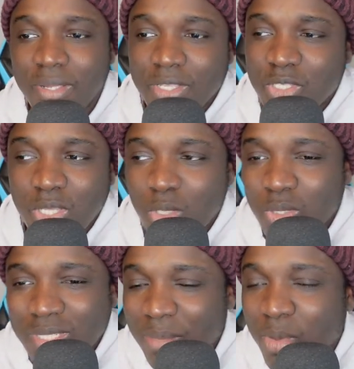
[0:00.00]
So you don't
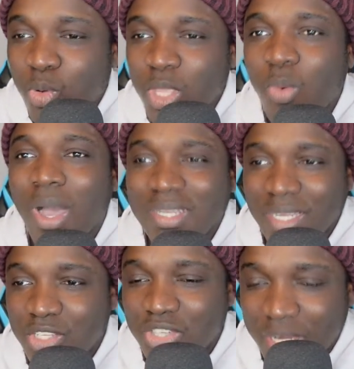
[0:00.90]
tell me who you want on
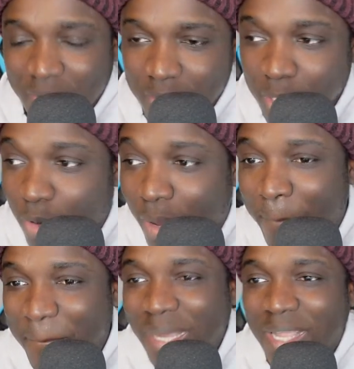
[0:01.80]
the channel. You go and
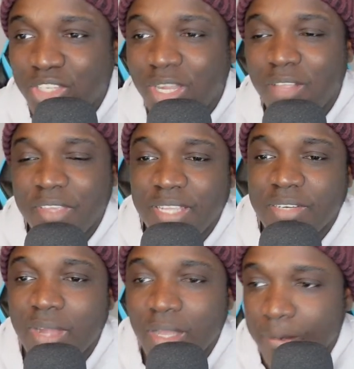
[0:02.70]
build a channel for
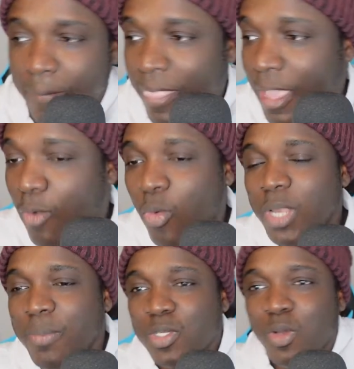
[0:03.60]
Cataract. A whole
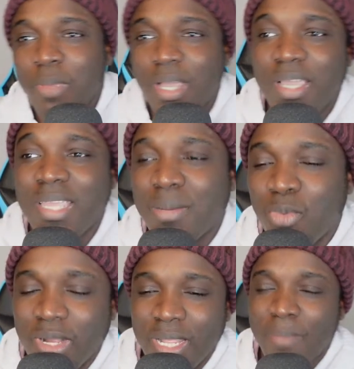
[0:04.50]
heap of time, I give that
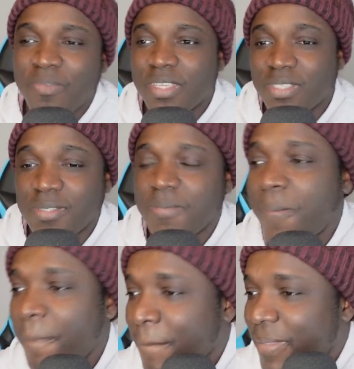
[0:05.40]
boy there in face.
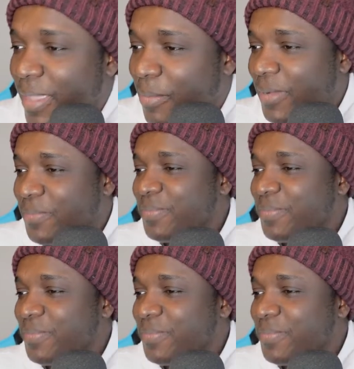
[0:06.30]
Yeah, man.